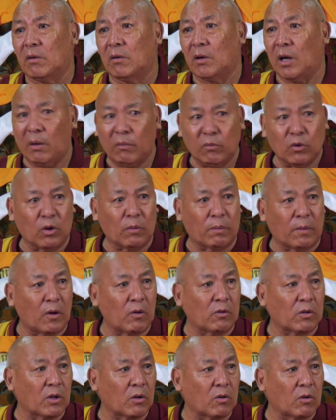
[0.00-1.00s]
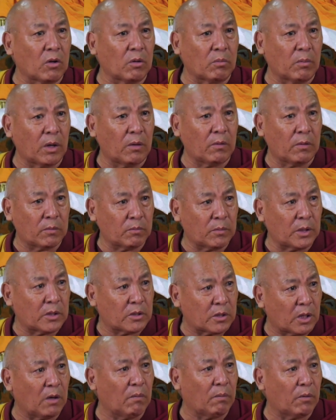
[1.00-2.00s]
I have not found the gold, my, my
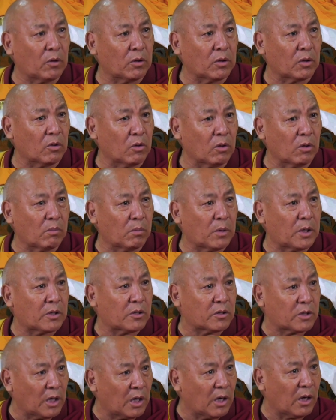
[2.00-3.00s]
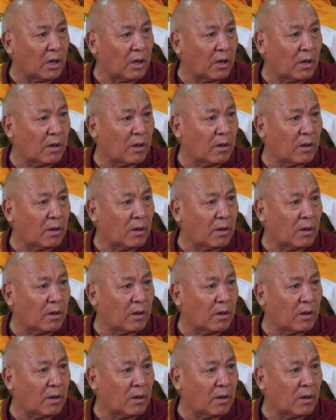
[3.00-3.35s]
son found the gold, but still,